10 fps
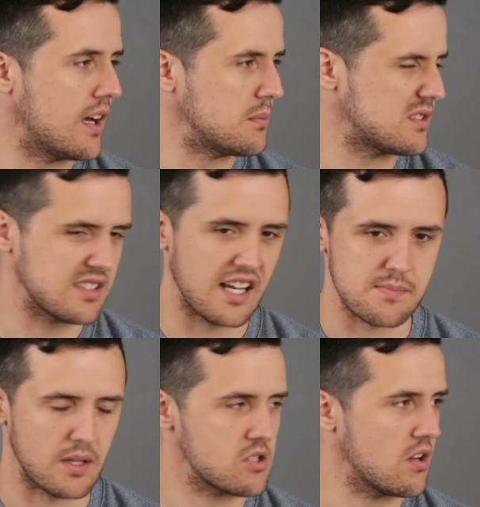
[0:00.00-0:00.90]

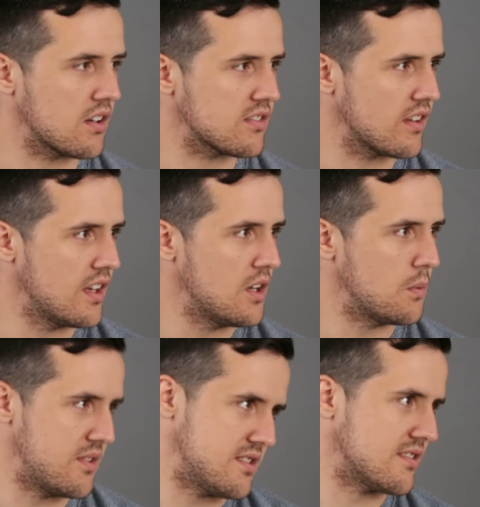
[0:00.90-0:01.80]
seismic shocks,
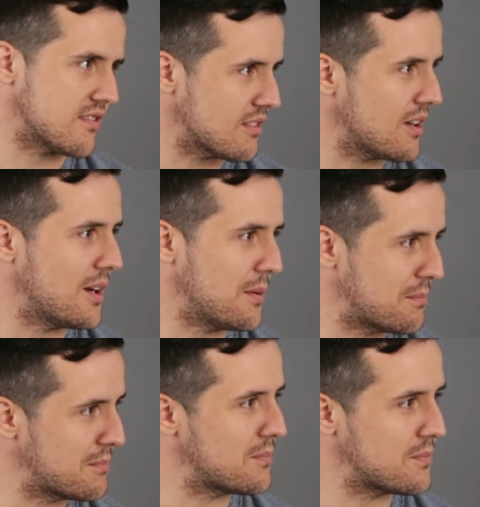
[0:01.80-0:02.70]
which is
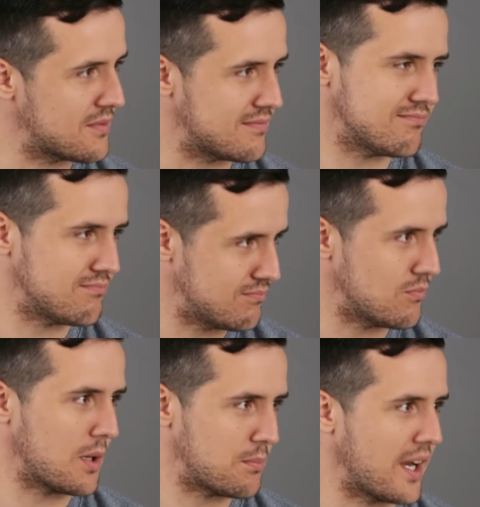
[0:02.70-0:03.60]

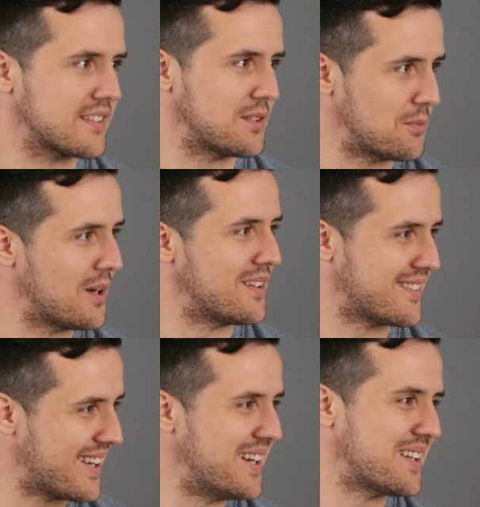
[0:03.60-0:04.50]
what Brexit
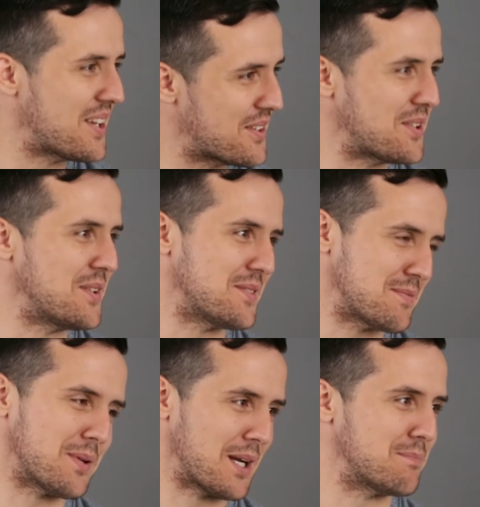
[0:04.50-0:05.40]
was, to
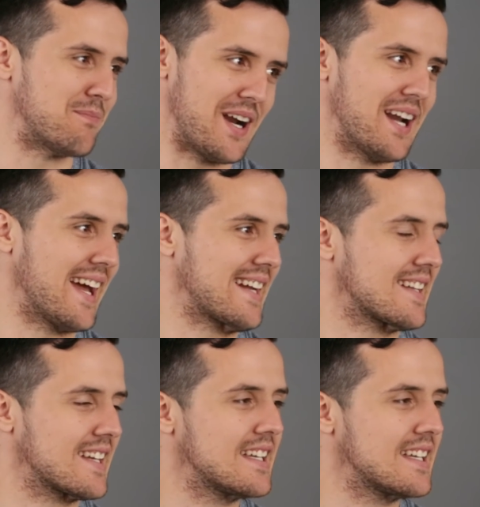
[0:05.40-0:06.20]
put it very lightly.